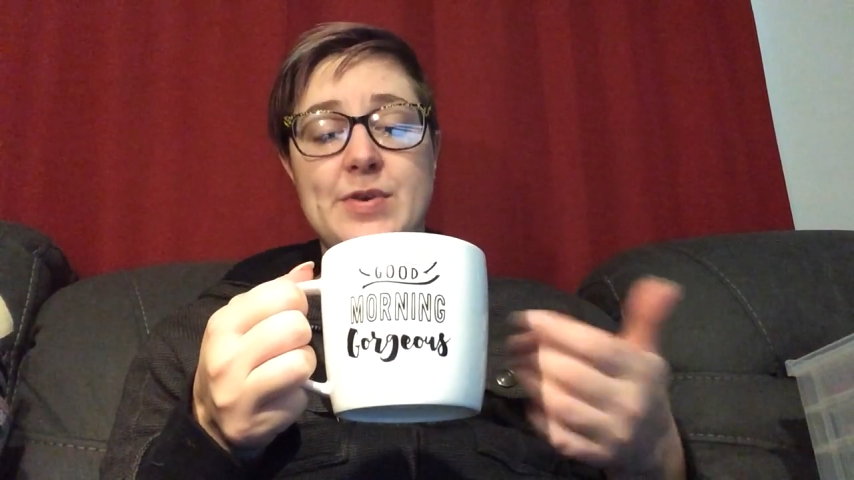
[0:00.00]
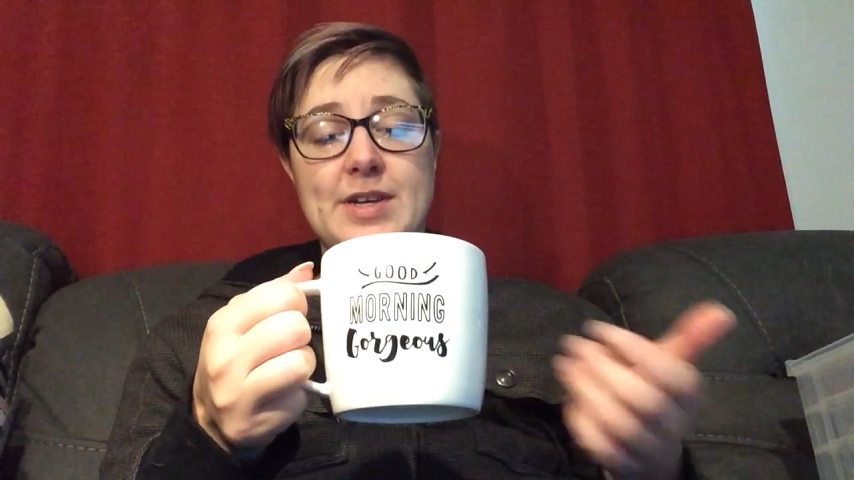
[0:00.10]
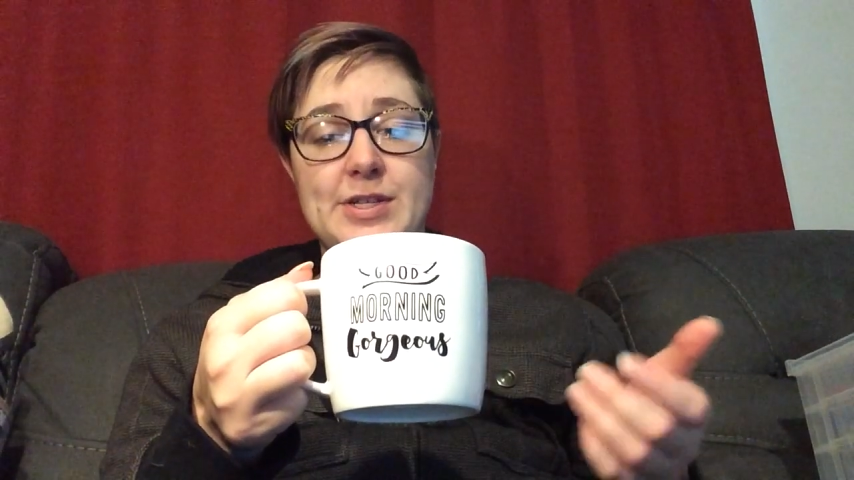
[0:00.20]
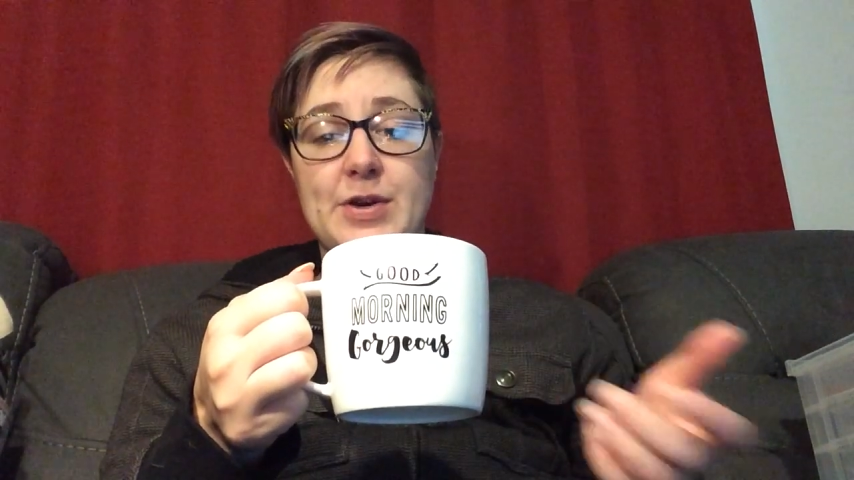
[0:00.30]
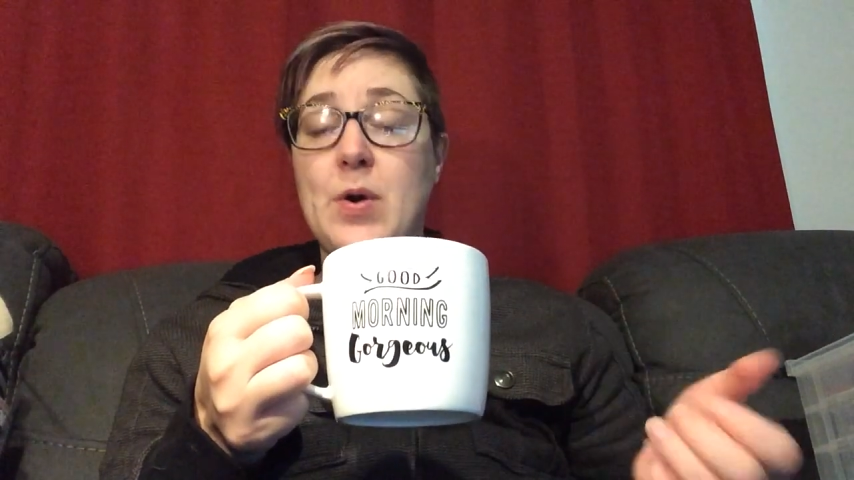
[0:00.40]

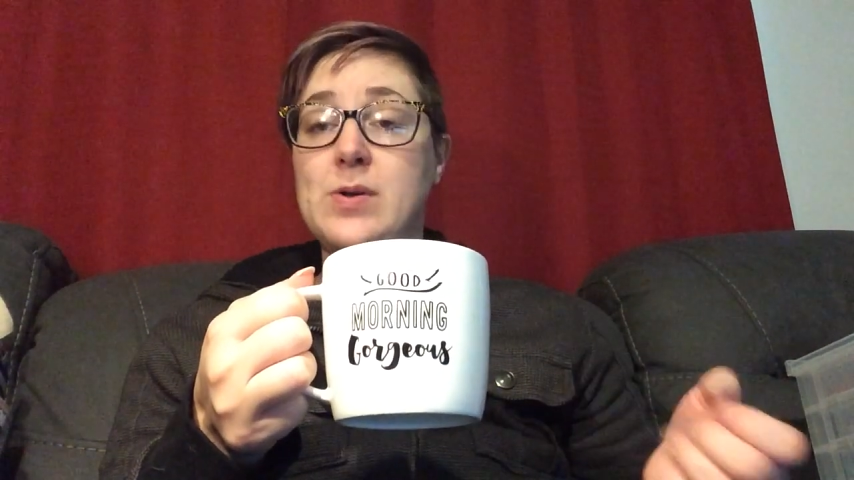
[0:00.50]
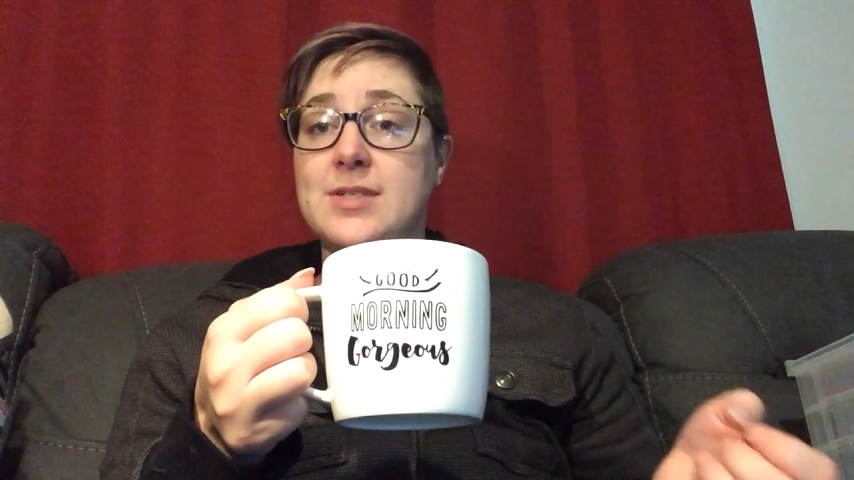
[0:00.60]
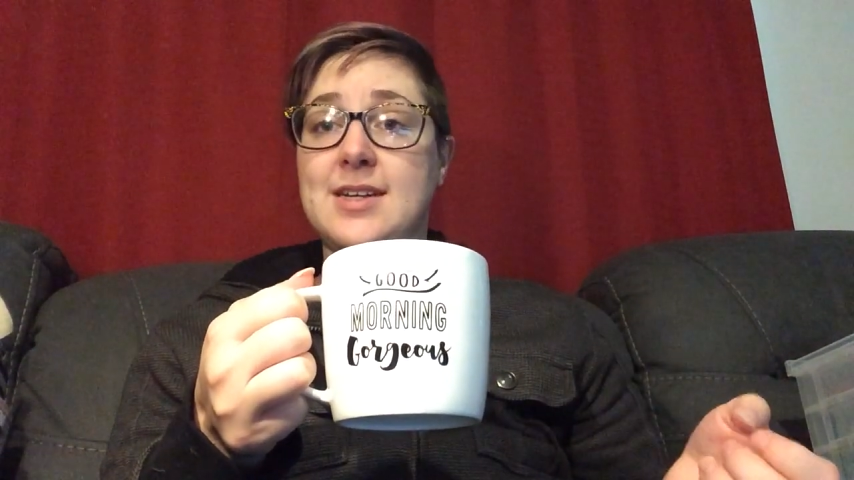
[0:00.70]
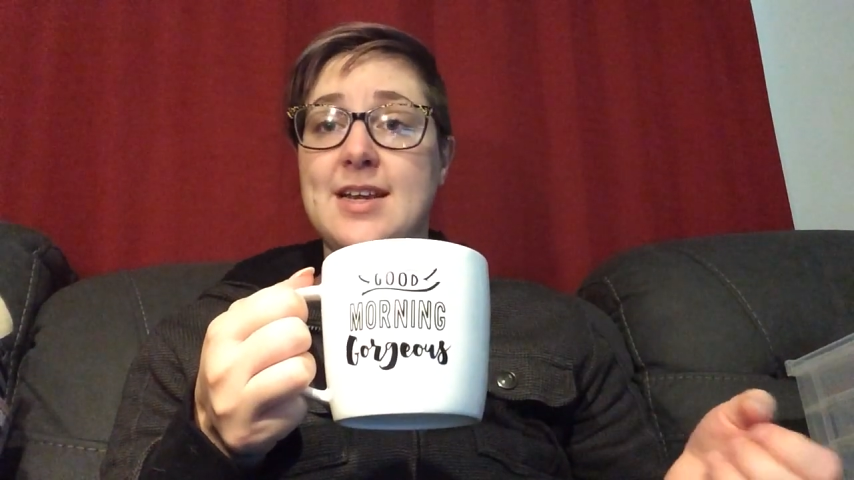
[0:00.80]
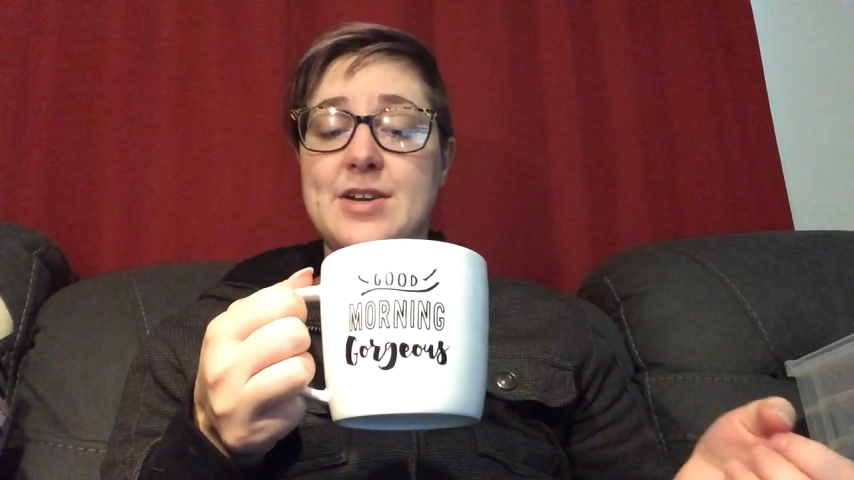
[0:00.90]
because you're
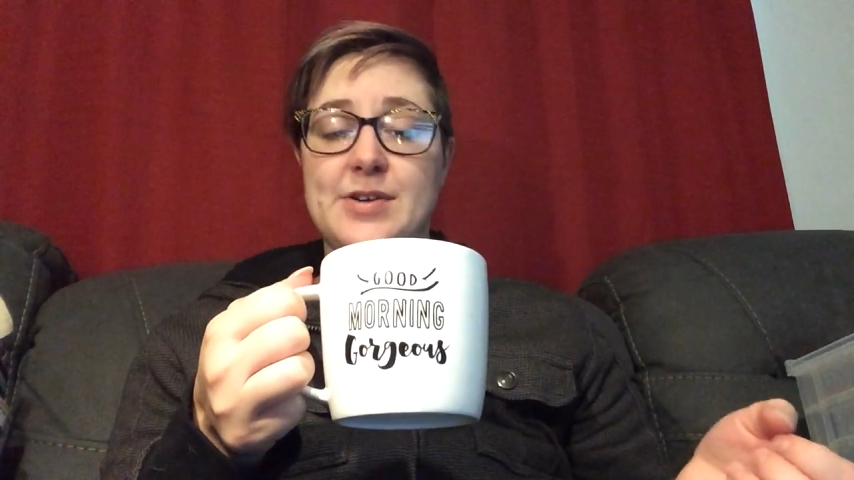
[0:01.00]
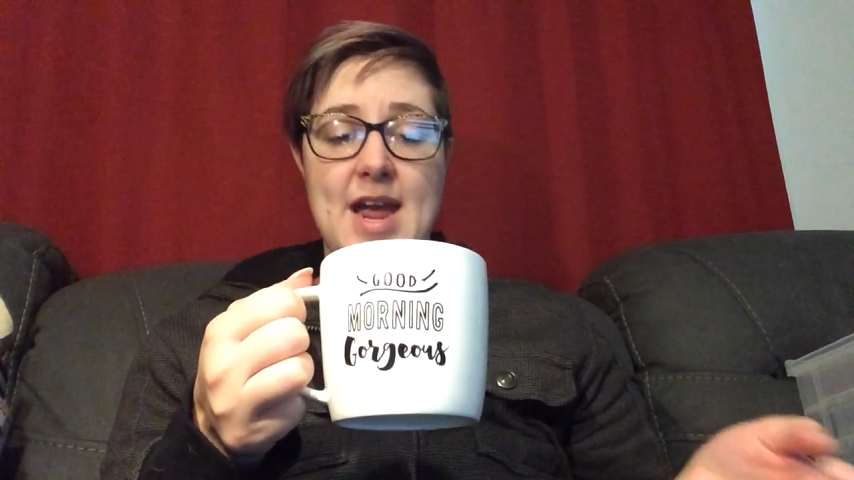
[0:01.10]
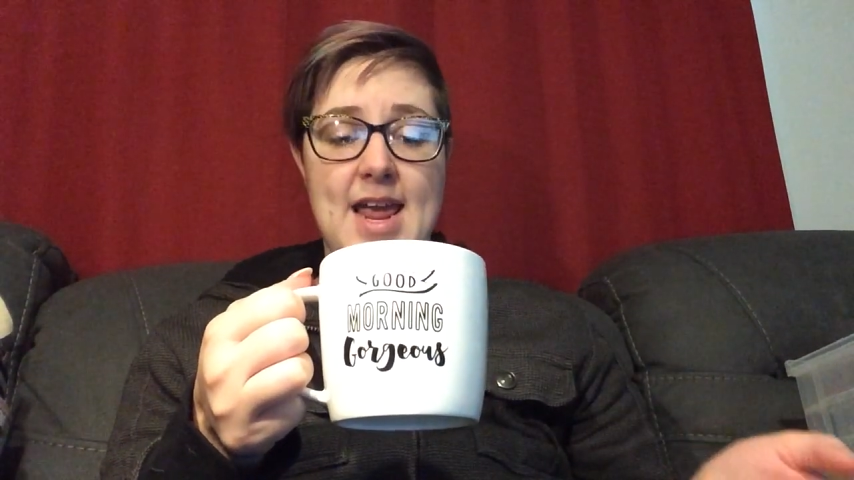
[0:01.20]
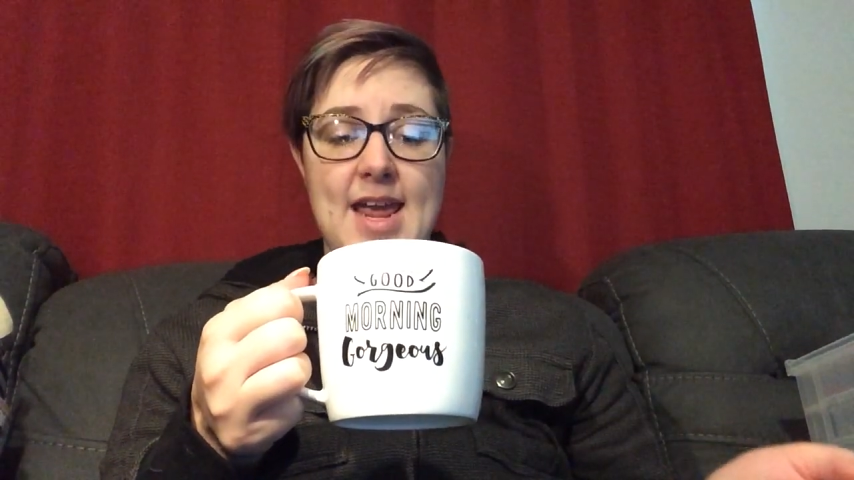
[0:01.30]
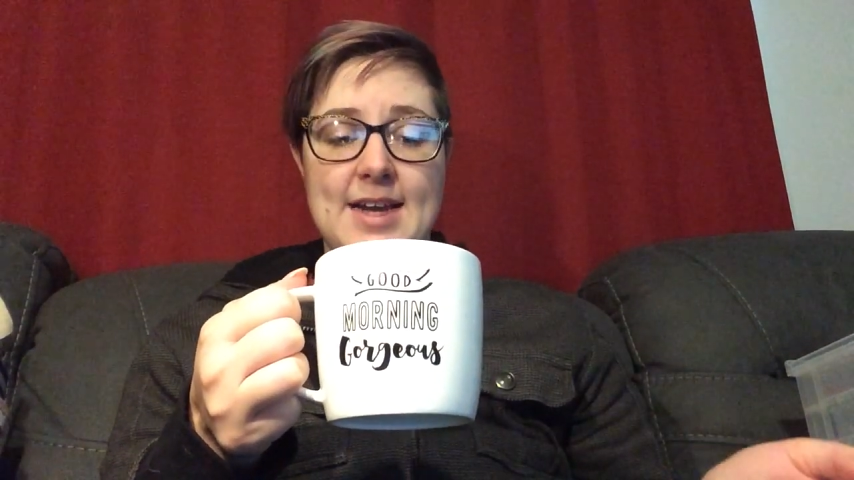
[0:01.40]
holding it in your
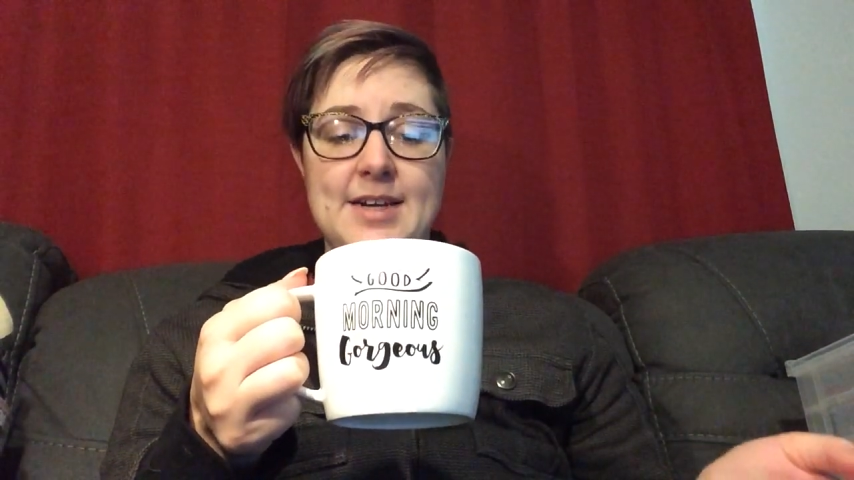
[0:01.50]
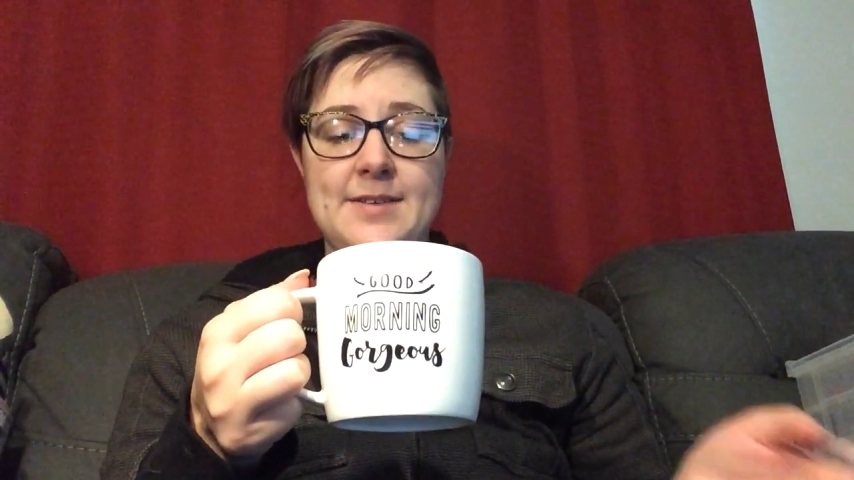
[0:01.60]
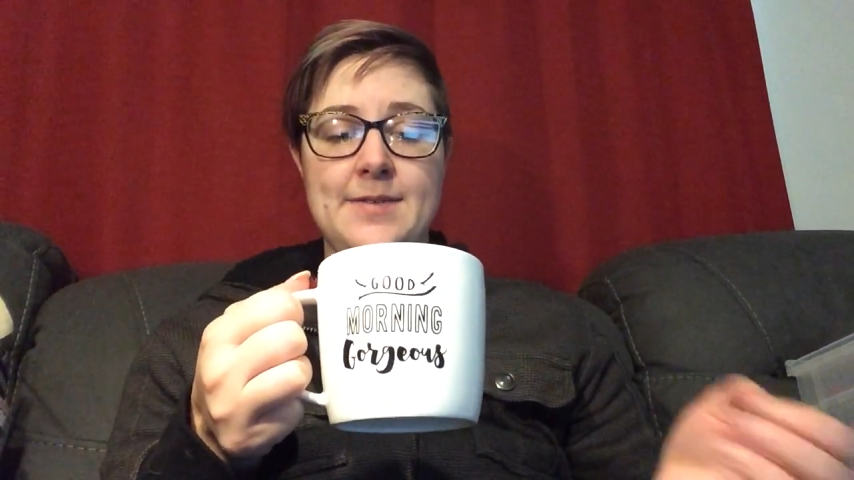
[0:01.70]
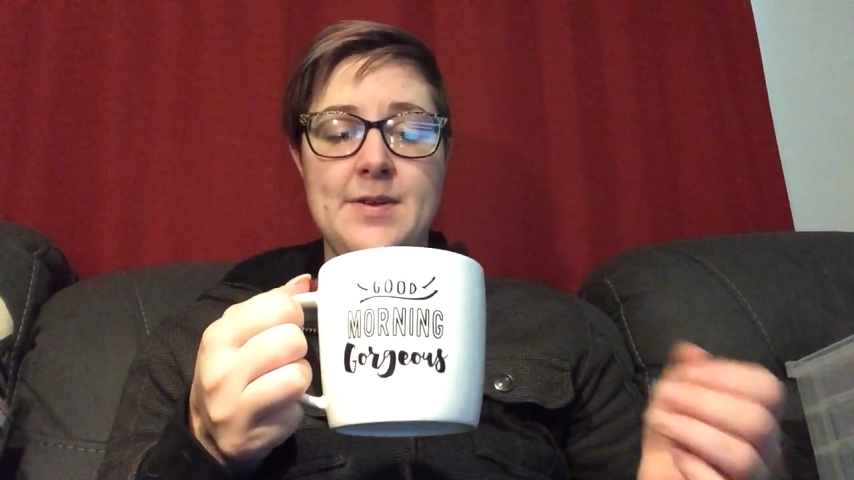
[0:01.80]
right hand.